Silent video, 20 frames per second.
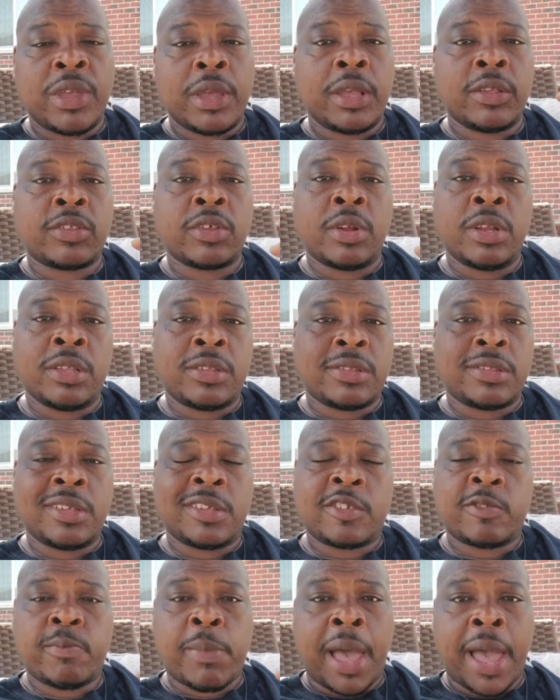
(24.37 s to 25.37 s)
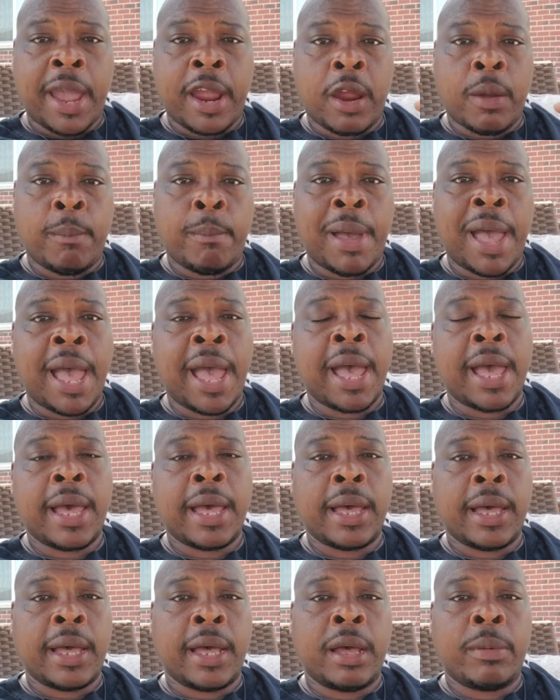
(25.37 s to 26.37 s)
And so this is inspired
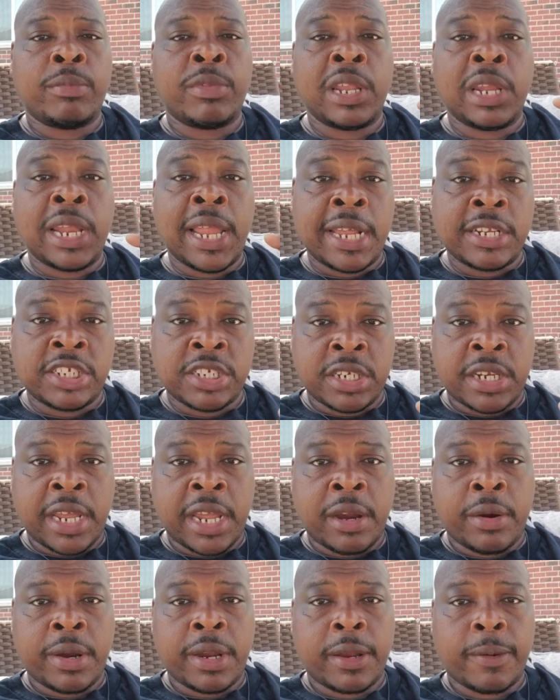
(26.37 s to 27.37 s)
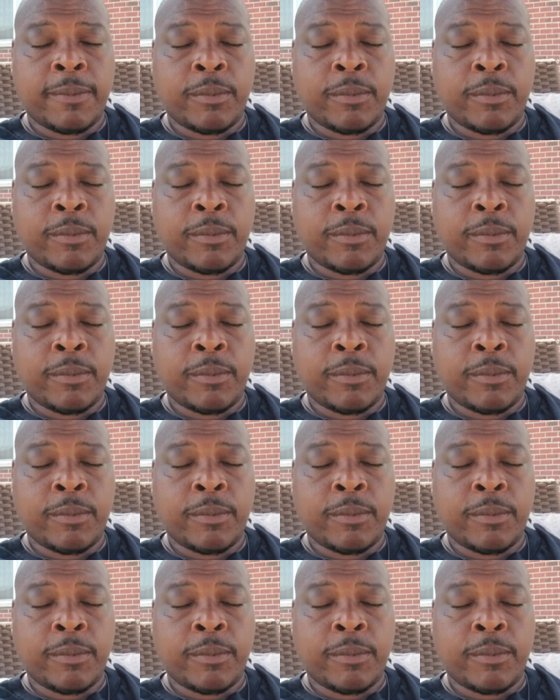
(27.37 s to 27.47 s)
by the legendary